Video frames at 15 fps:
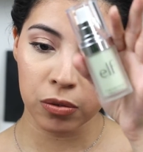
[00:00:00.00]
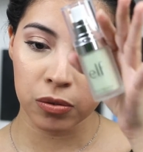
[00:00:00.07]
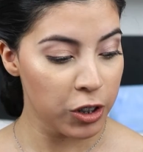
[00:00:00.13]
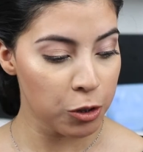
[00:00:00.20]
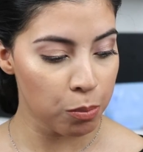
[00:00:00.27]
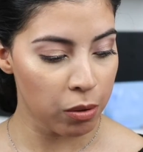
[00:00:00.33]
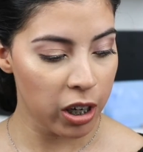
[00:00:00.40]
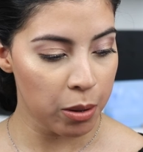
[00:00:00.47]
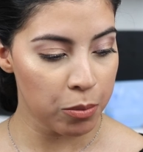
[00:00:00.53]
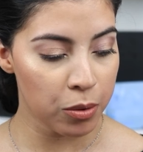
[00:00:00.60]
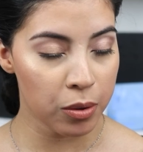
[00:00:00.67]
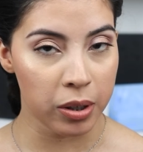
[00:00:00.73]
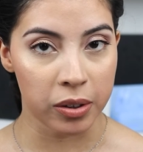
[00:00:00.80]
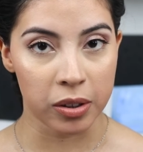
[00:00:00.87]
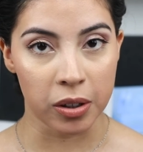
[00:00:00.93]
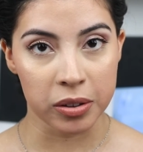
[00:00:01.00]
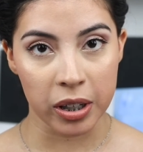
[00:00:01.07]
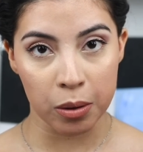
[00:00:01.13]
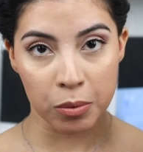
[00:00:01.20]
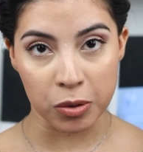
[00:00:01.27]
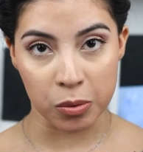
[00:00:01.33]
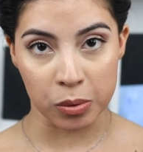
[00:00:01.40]
face primer. I thought
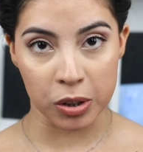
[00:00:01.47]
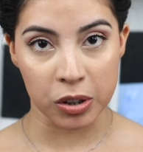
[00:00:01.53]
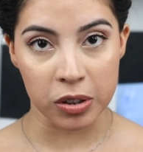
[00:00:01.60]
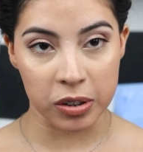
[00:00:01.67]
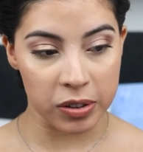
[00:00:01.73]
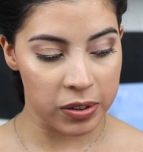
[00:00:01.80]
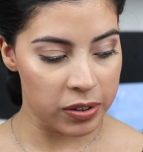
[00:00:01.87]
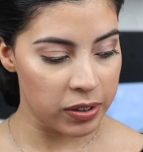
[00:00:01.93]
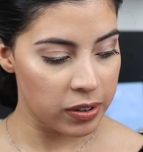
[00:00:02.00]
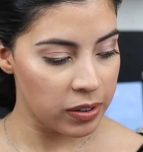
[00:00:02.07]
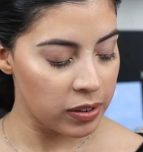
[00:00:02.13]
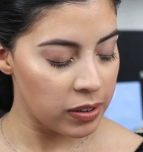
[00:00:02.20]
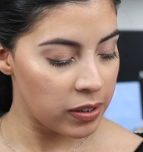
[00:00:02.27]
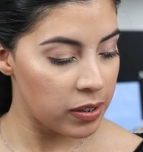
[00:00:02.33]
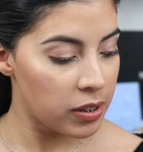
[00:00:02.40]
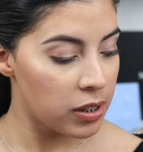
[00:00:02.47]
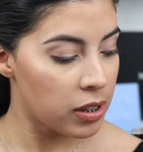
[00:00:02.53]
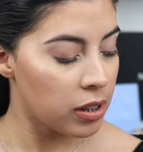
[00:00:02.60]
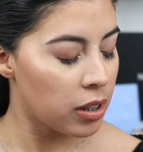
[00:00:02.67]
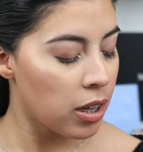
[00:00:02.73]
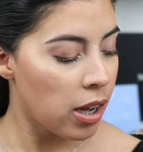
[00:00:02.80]
that was really good consistency.